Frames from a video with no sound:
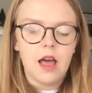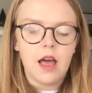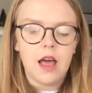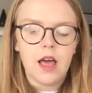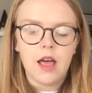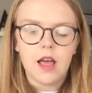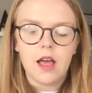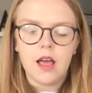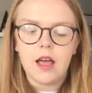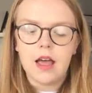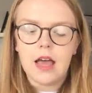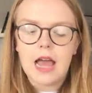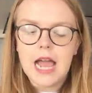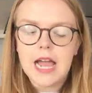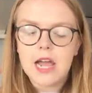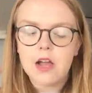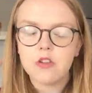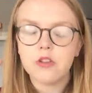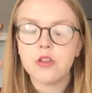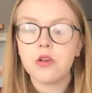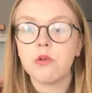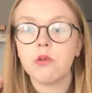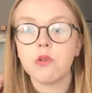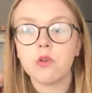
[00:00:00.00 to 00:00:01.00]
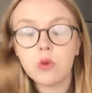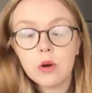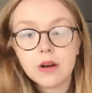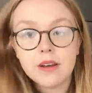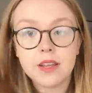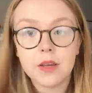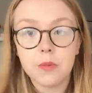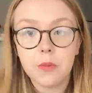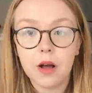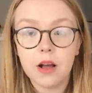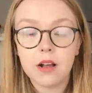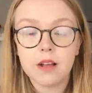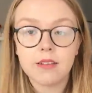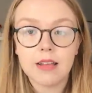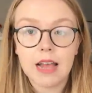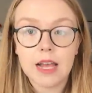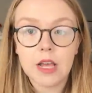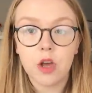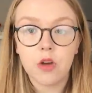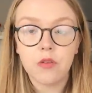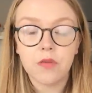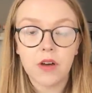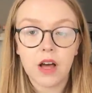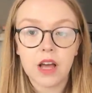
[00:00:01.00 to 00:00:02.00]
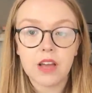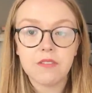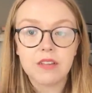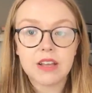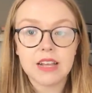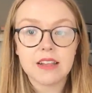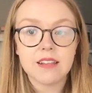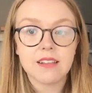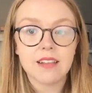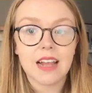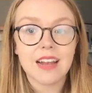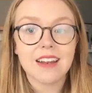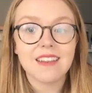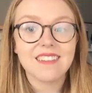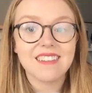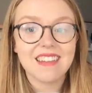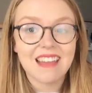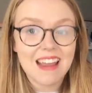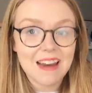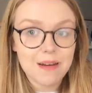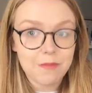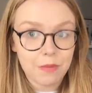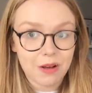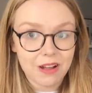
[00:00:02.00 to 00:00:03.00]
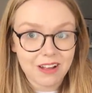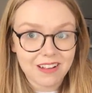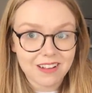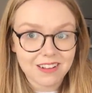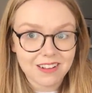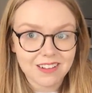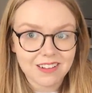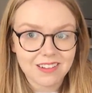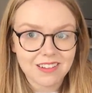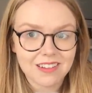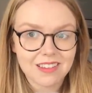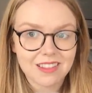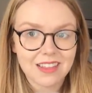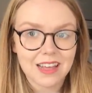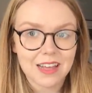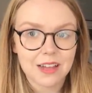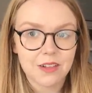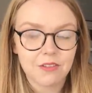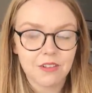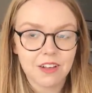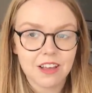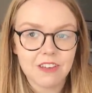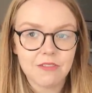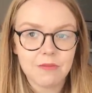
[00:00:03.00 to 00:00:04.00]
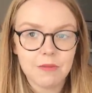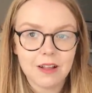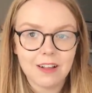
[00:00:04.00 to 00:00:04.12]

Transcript: A02 is 20 marks, A05 is 10 marks. That's 5